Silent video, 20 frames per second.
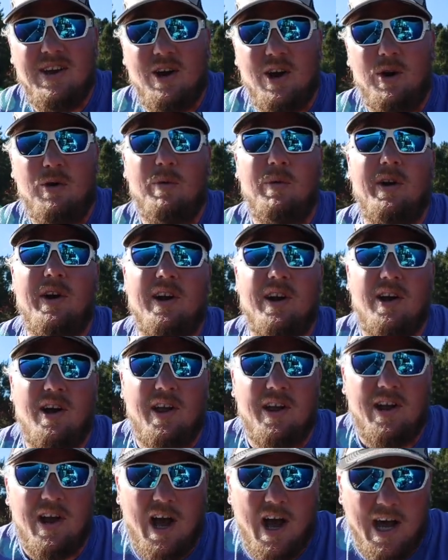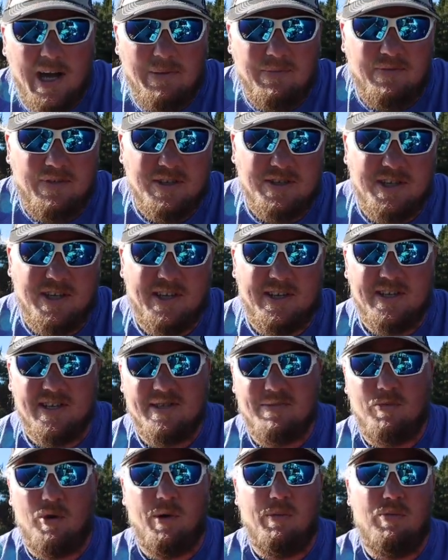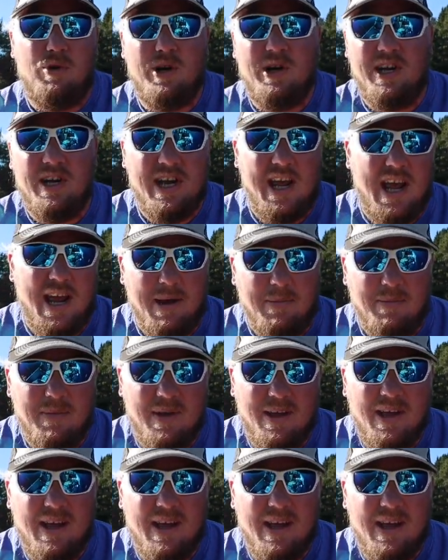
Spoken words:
or we're gonna call it autumn fishing because it's a more pretty name.